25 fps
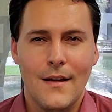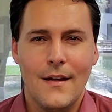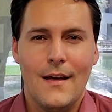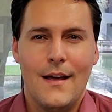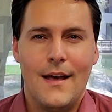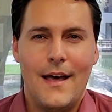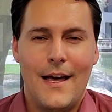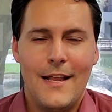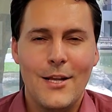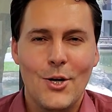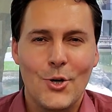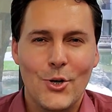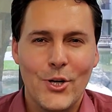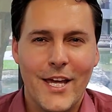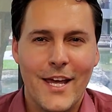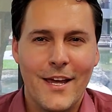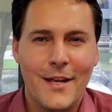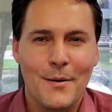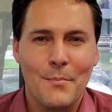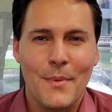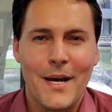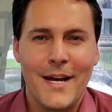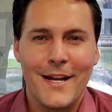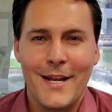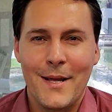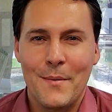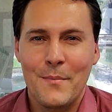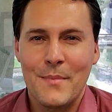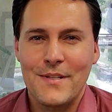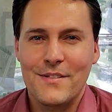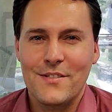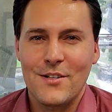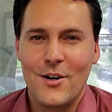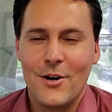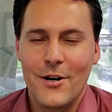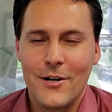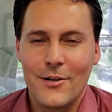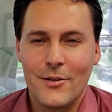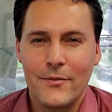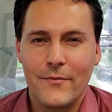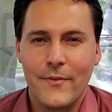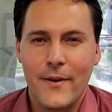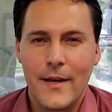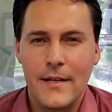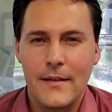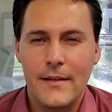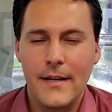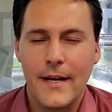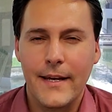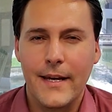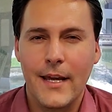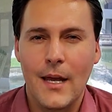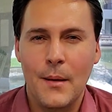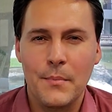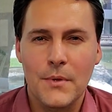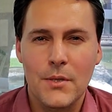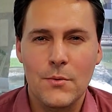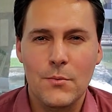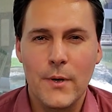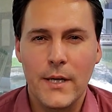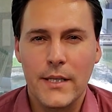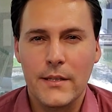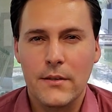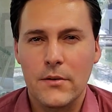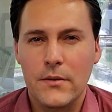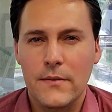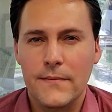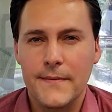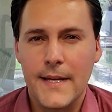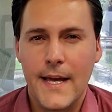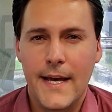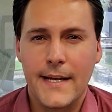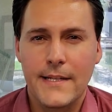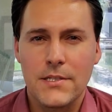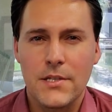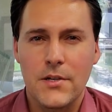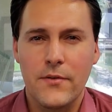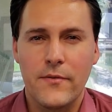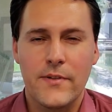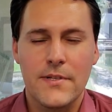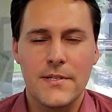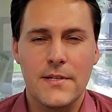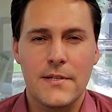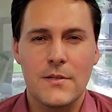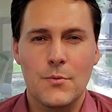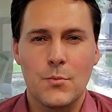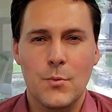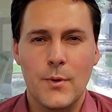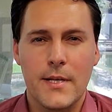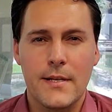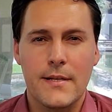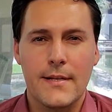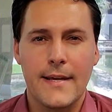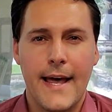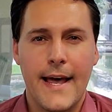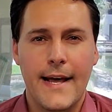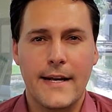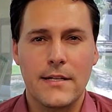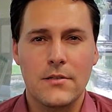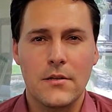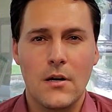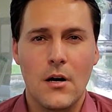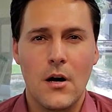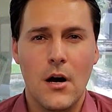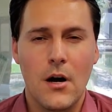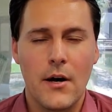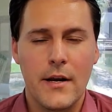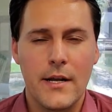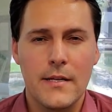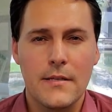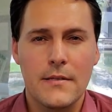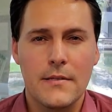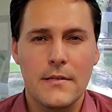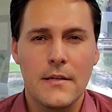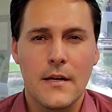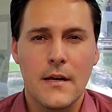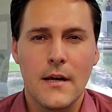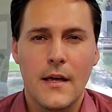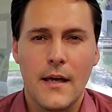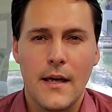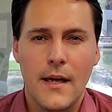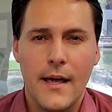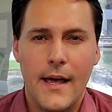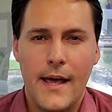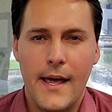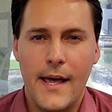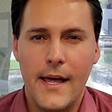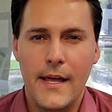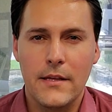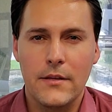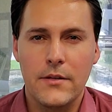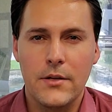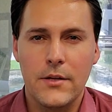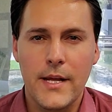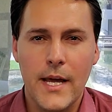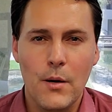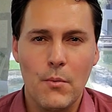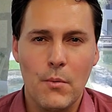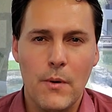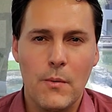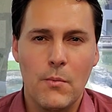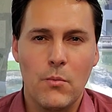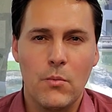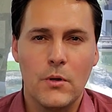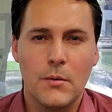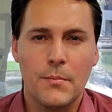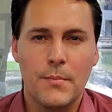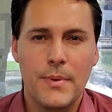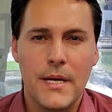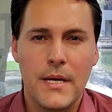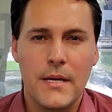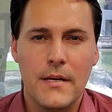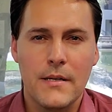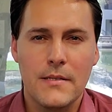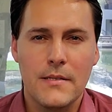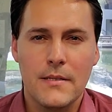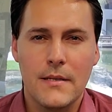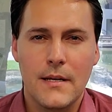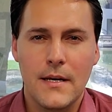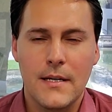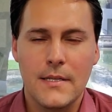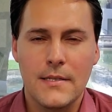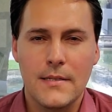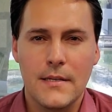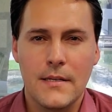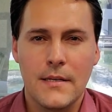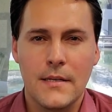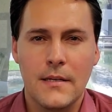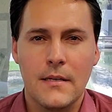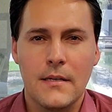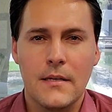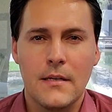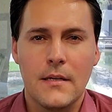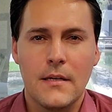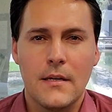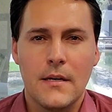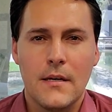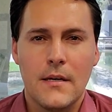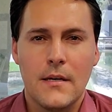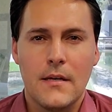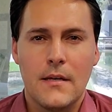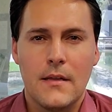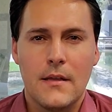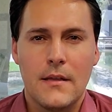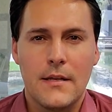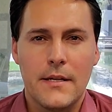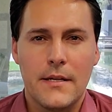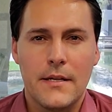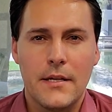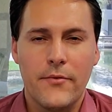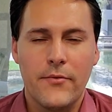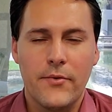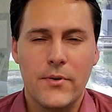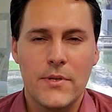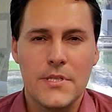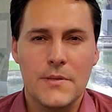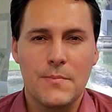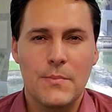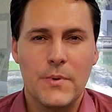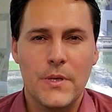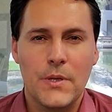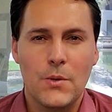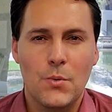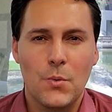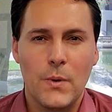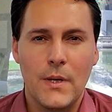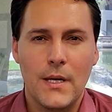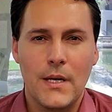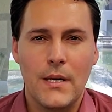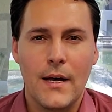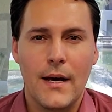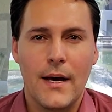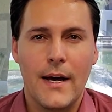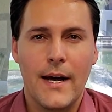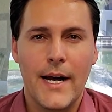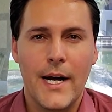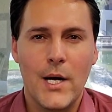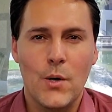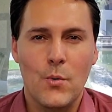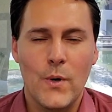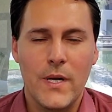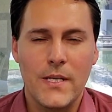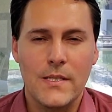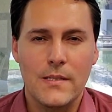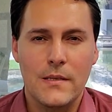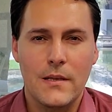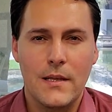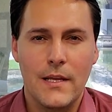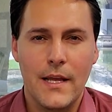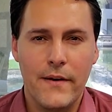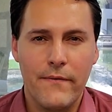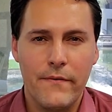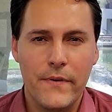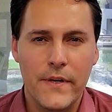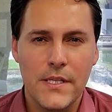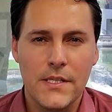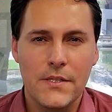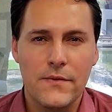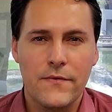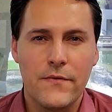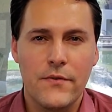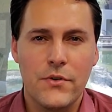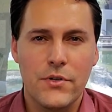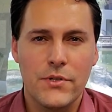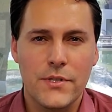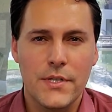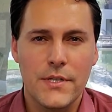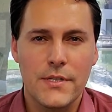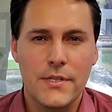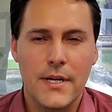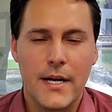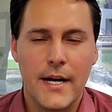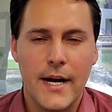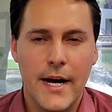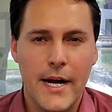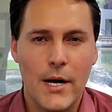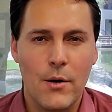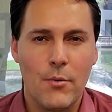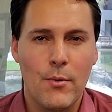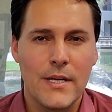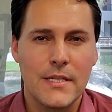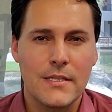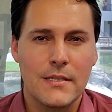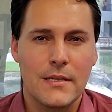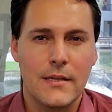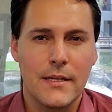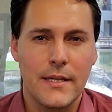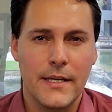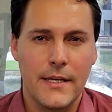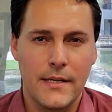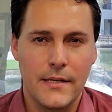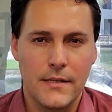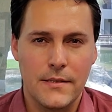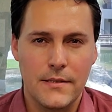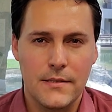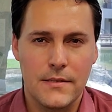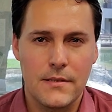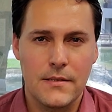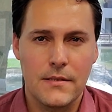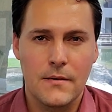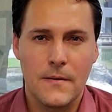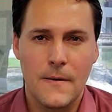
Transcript: Hello again, my name is Arnold Van Dyke. I'm Director of Tax Services with Tax Audits, and today we will be discussing the difference between IRS levies versus IRS liens.